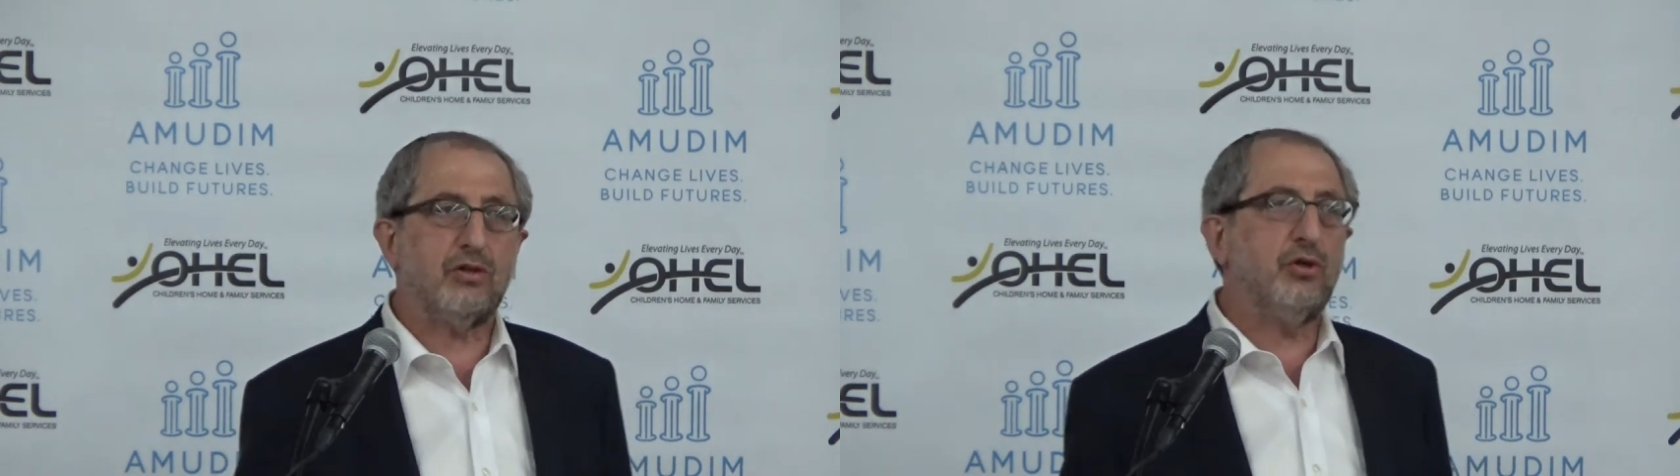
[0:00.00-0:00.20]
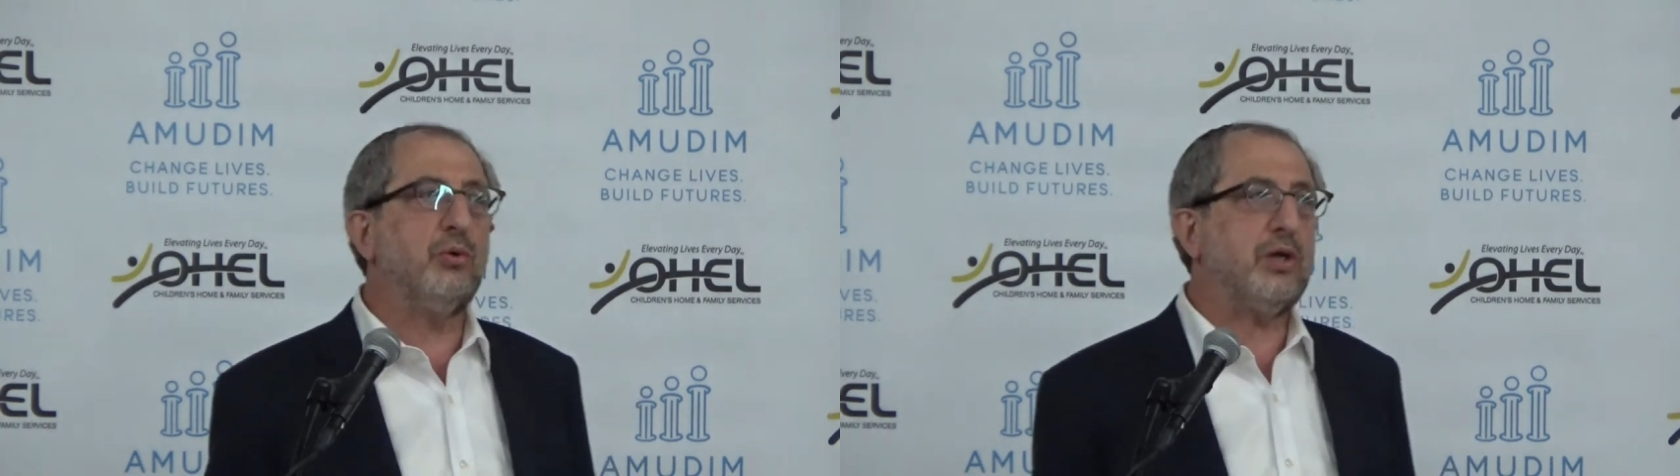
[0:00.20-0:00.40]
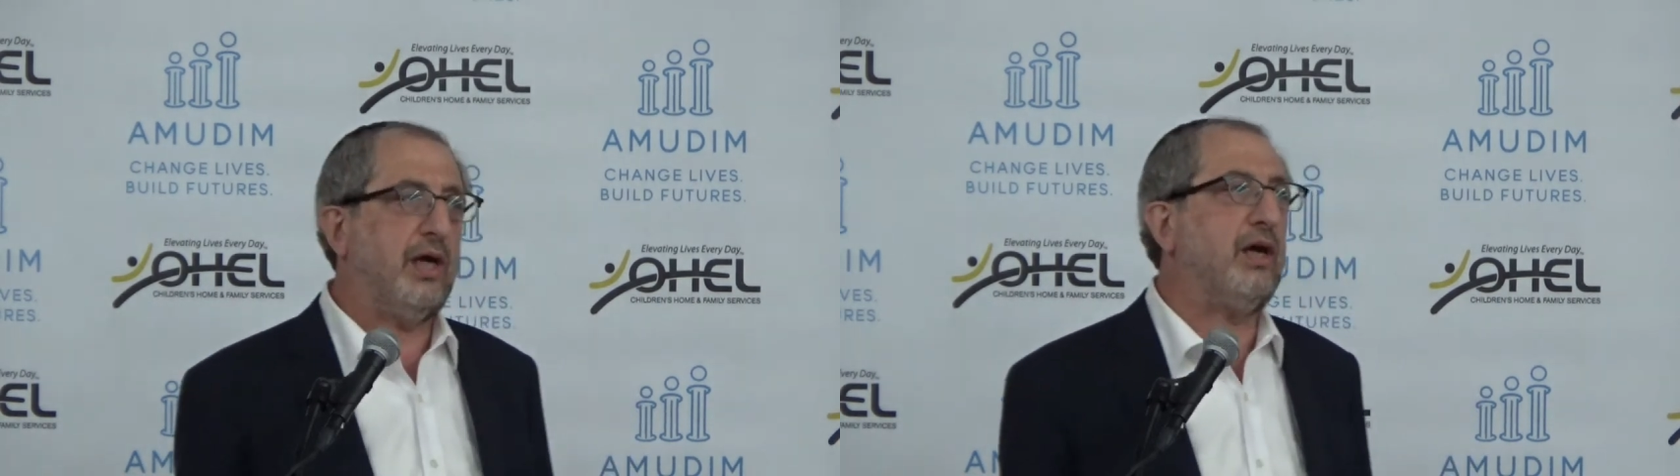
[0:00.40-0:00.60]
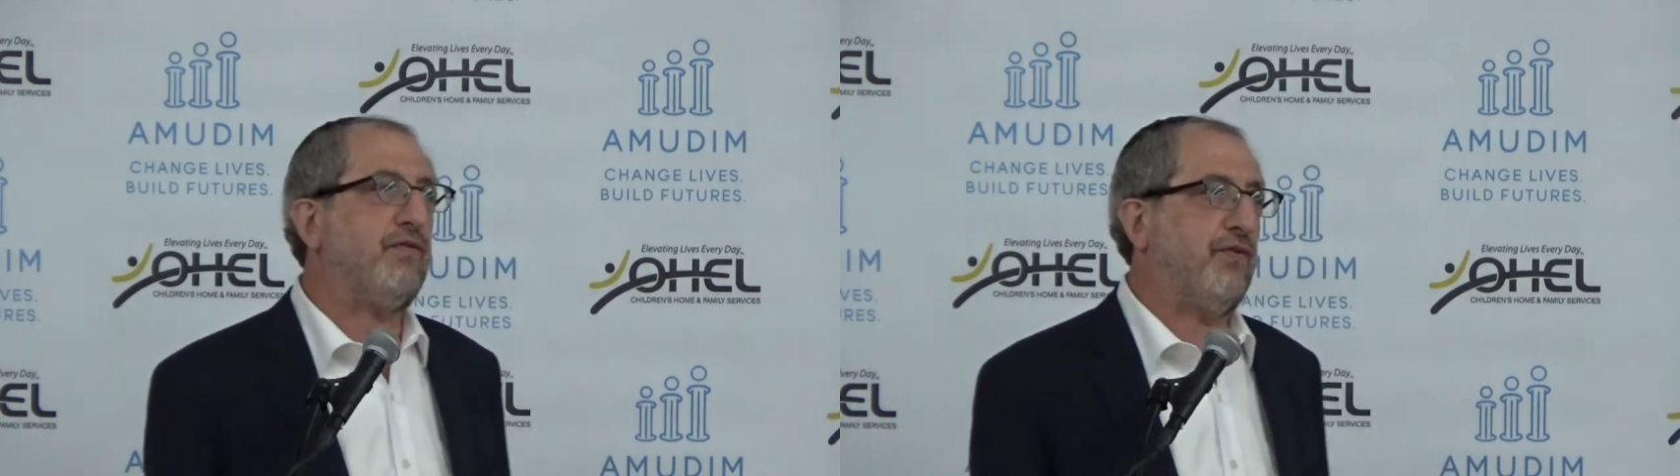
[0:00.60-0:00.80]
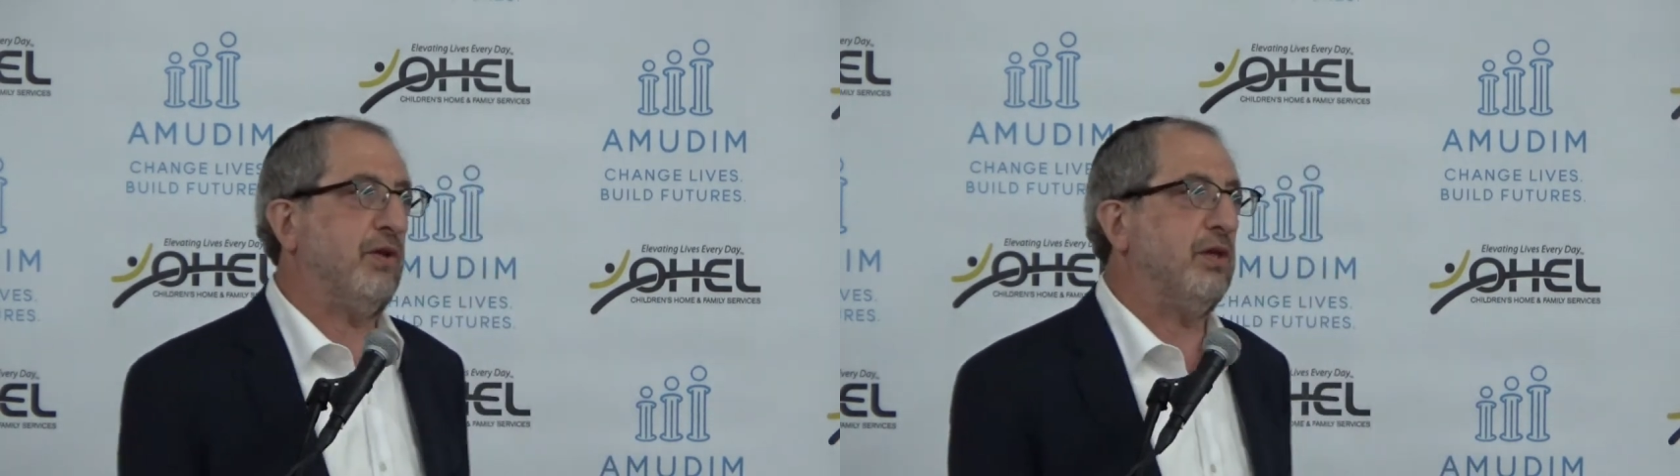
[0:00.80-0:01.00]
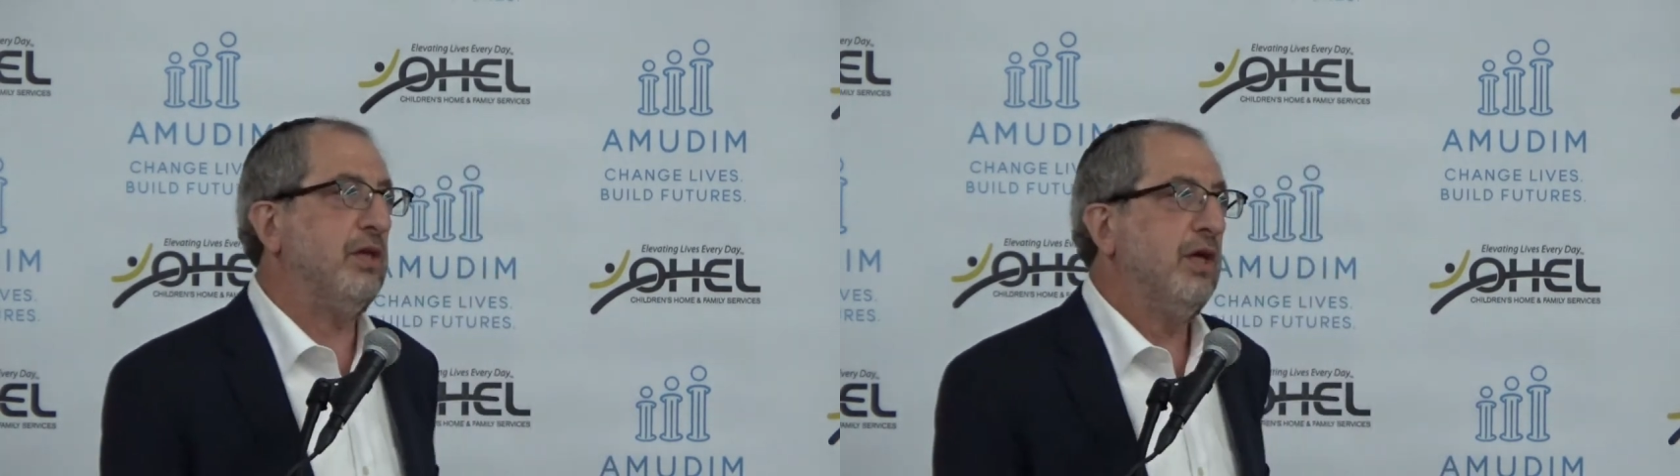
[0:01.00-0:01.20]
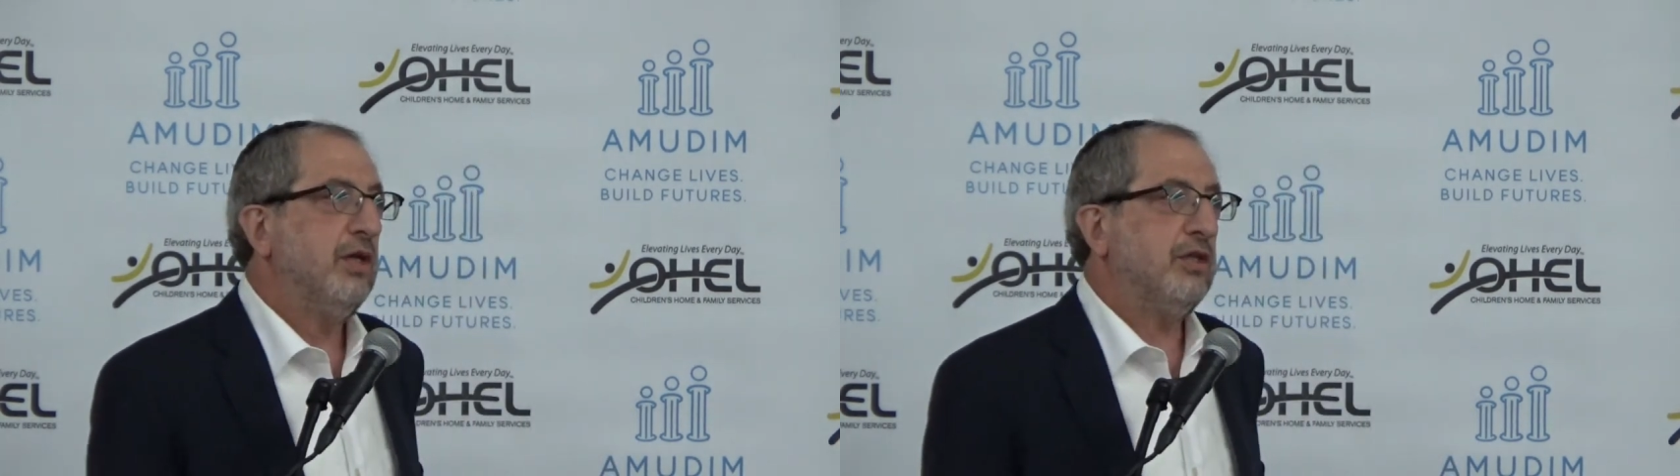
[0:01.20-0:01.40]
too careful